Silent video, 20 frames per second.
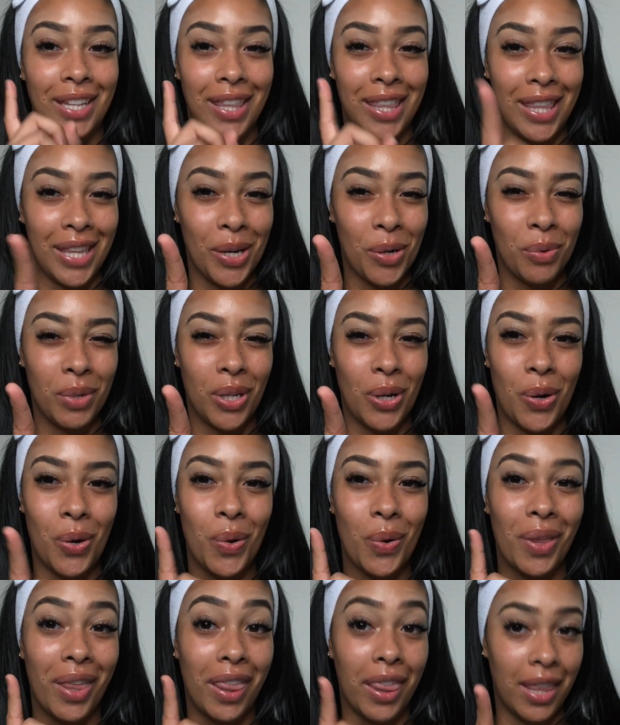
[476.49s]
There we
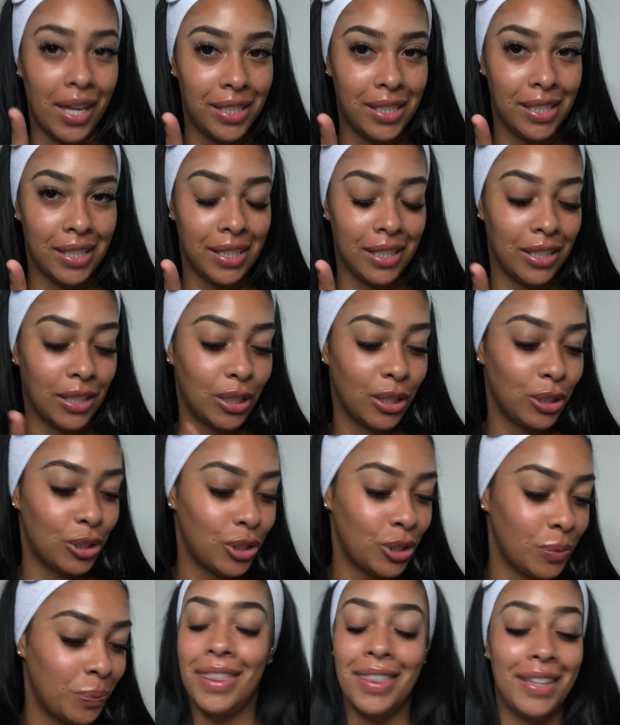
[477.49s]
go, that's in
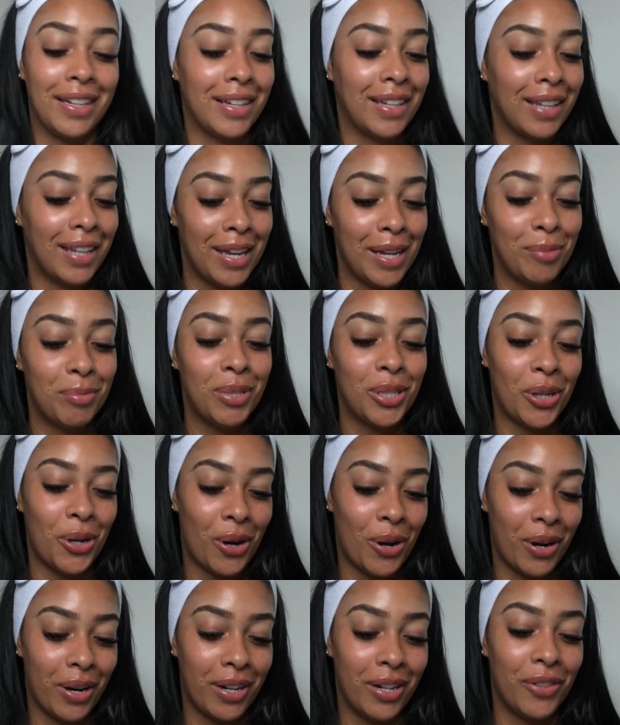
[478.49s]
English. The claims
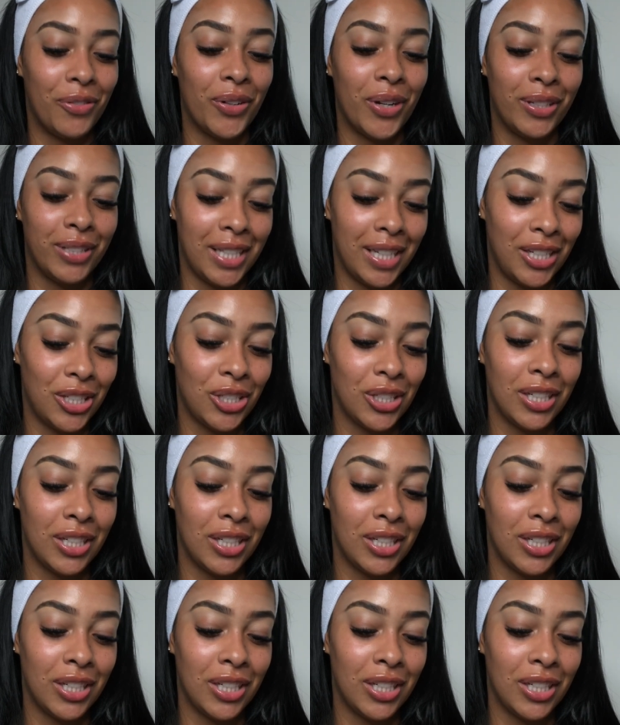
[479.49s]
are a foundation